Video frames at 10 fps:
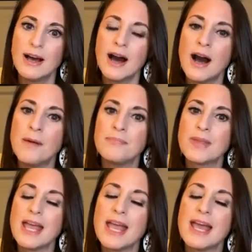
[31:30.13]

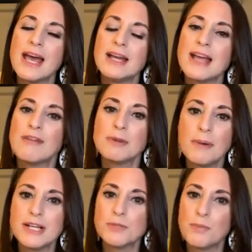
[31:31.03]
and
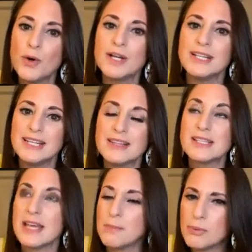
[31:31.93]
everybody's put in the
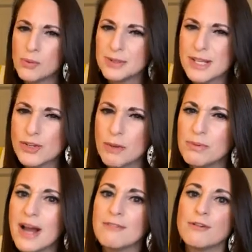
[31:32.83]
same pool unless you're
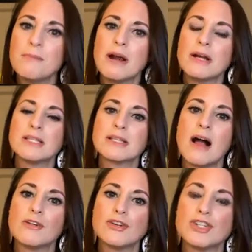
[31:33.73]
applying for merit
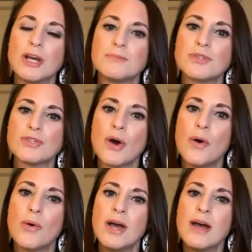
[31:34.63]
scholarships.
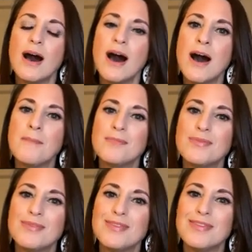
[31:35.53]
So
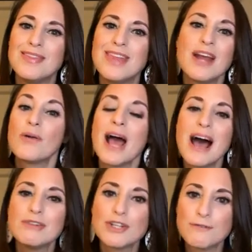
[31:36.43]
they don't
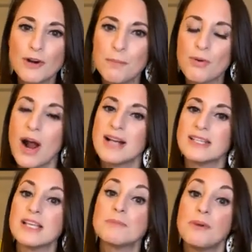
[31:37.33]
have a defer
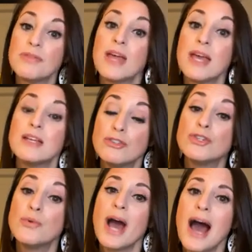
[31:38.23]
process, but they
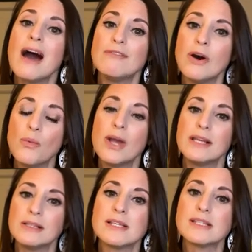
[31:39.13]
do have a
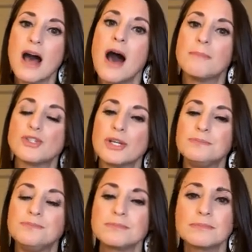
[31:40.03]
wait list option.